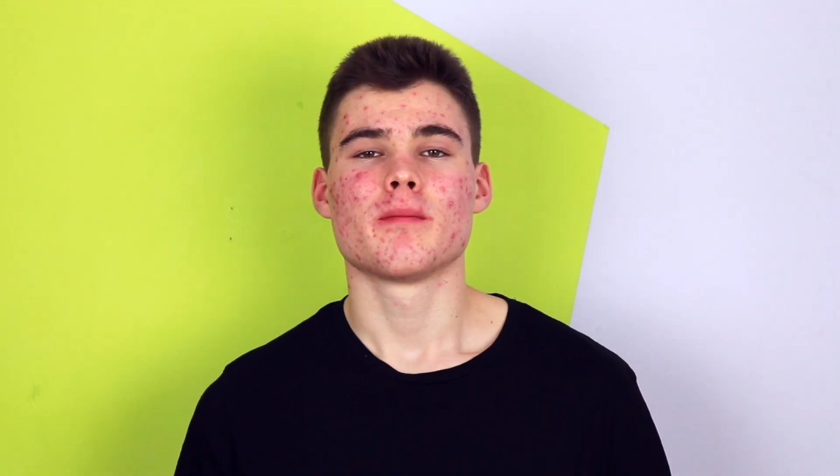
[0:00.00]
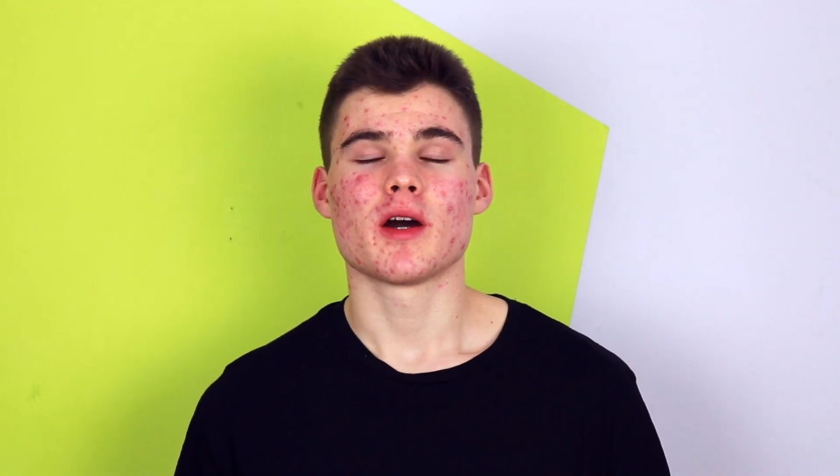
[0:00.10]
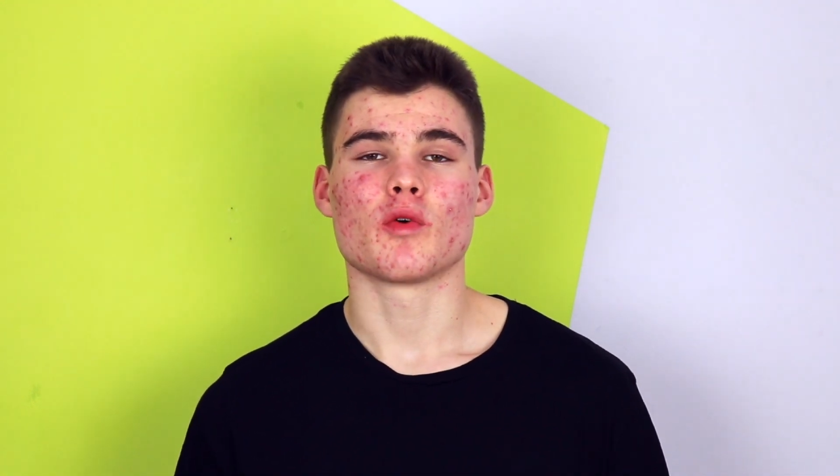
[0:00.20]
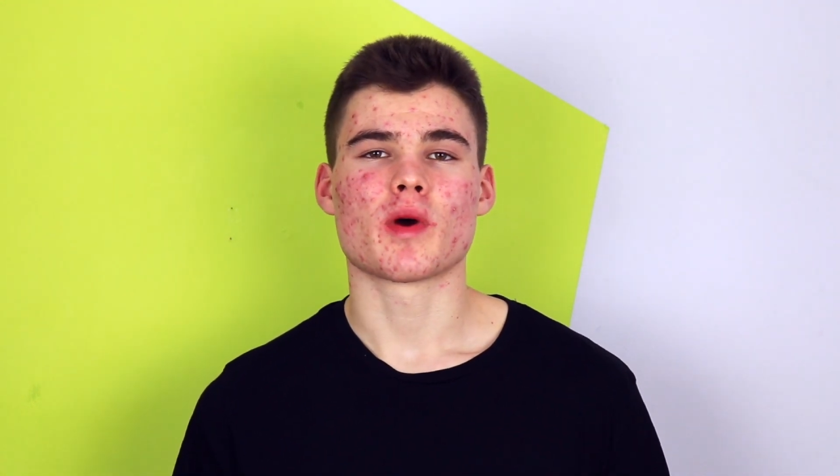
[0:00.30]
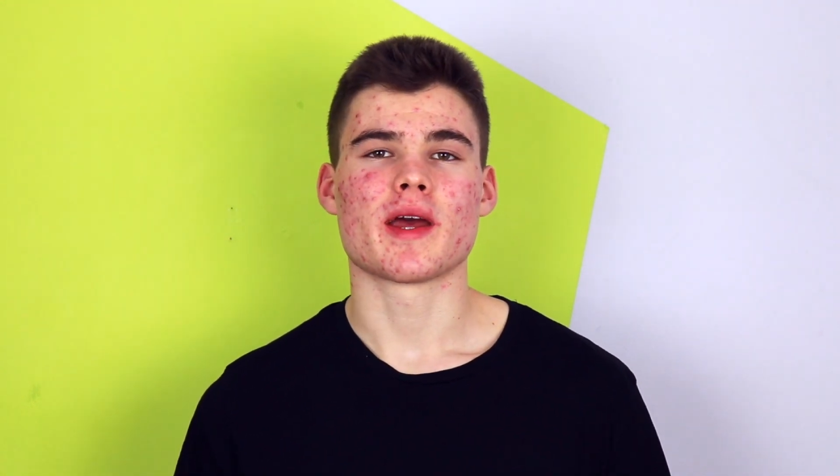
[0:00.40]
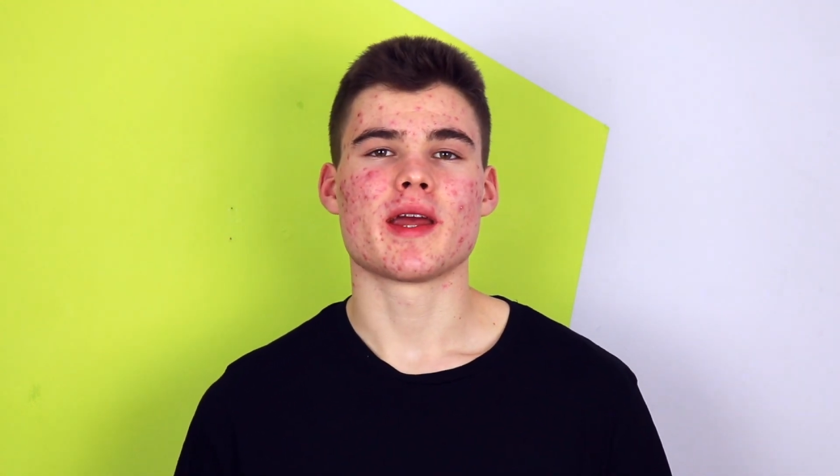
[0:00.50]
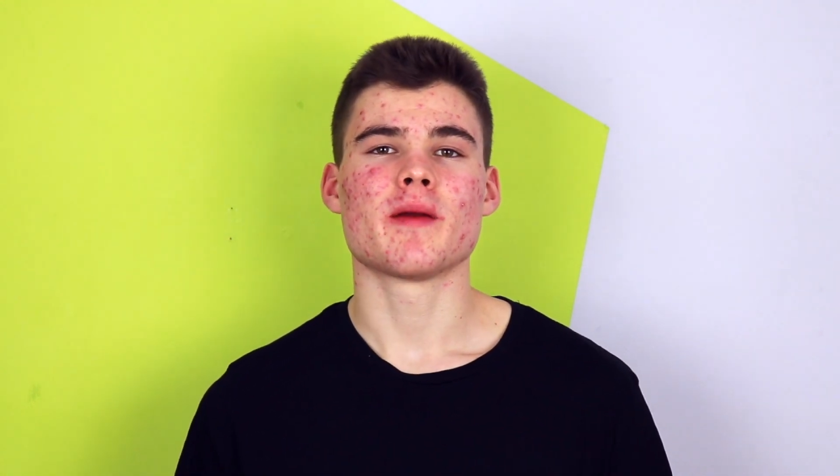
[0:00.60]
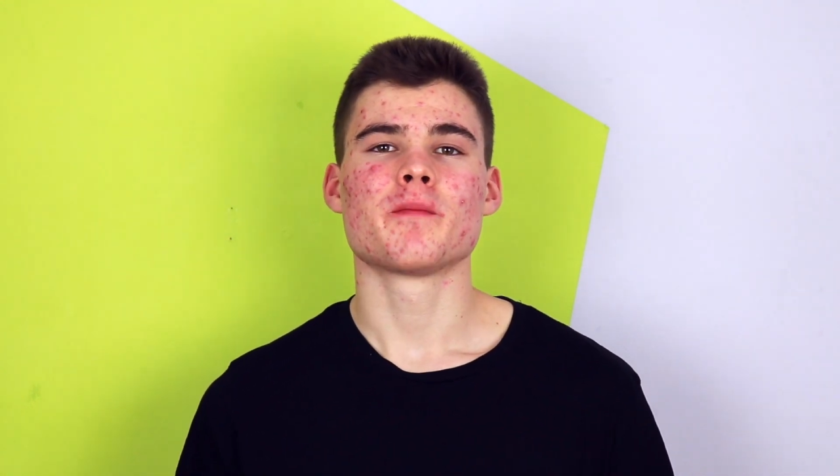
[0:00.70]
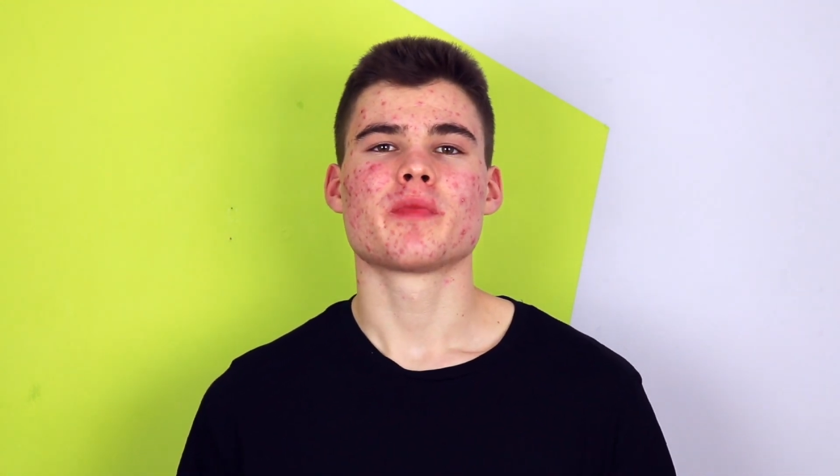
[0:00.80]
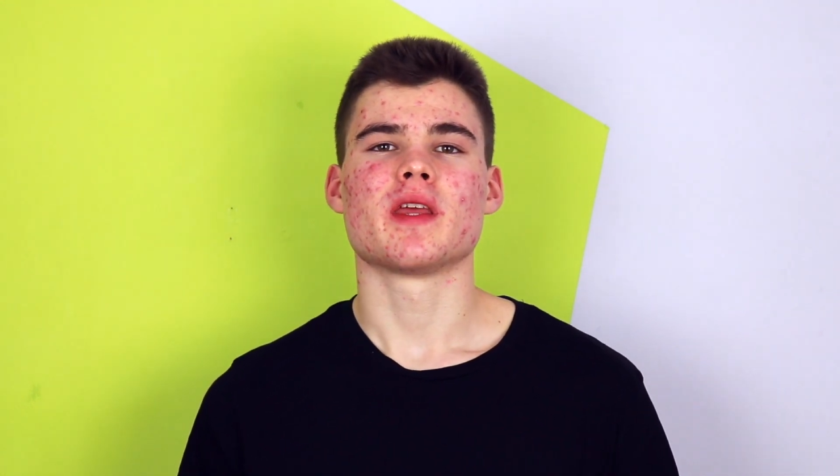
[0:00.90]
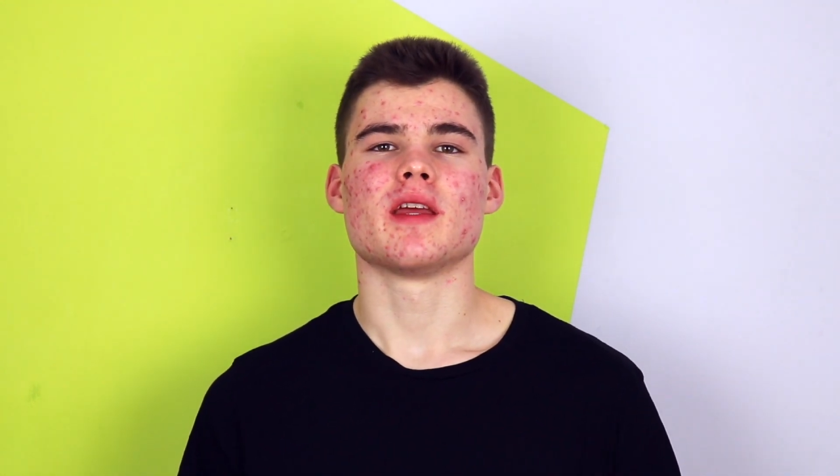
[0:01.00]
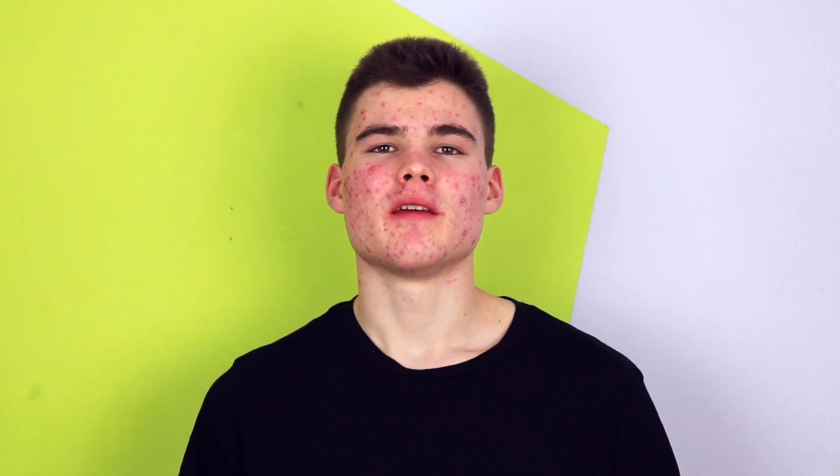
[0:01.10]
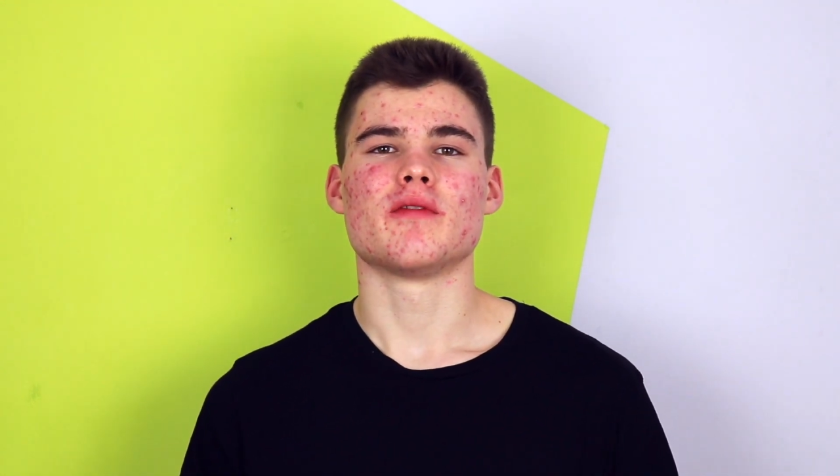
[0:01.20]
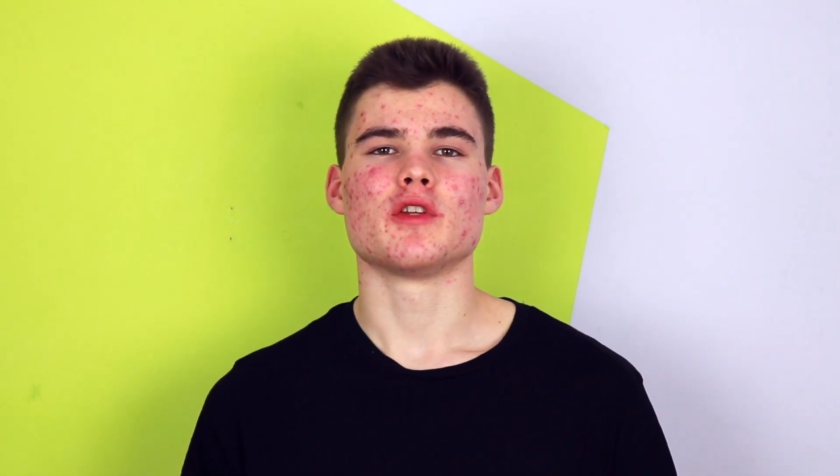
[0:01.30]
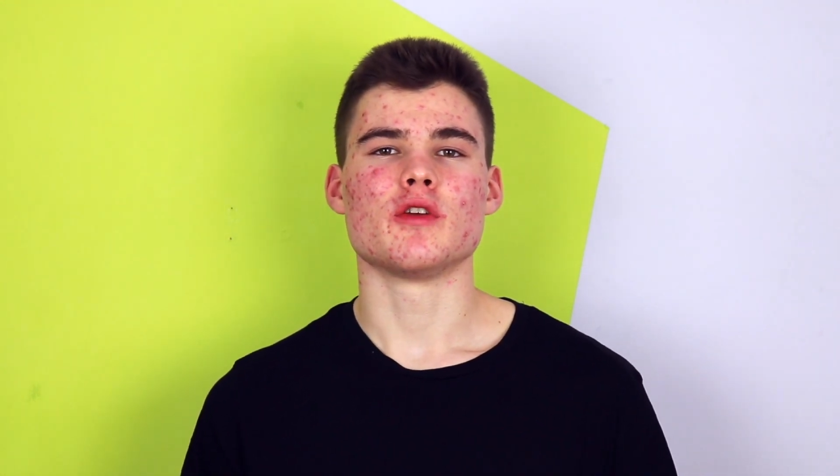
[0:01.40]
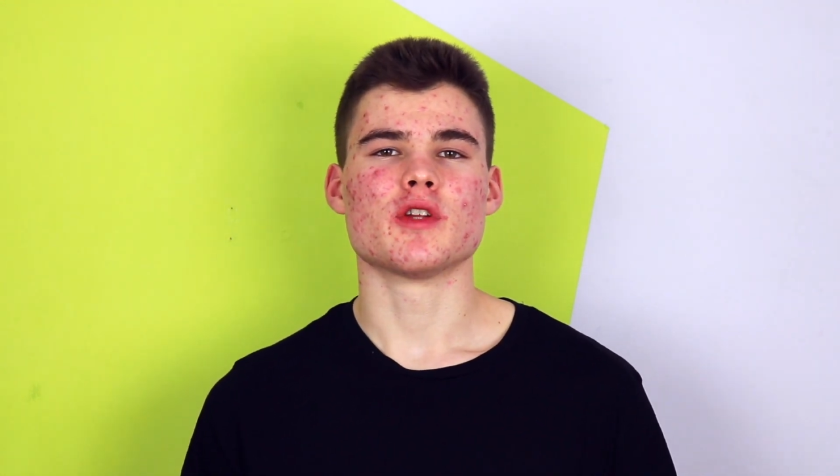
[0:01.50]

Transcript: By the way, if you